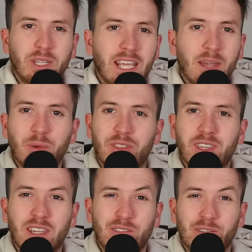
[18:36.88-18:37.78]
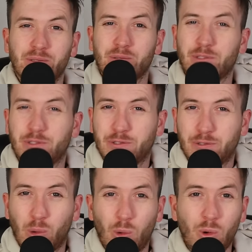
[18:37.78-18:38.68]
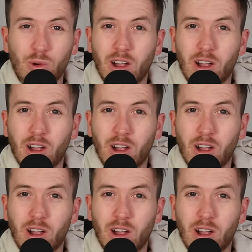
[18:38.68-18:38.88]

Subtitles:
we get within four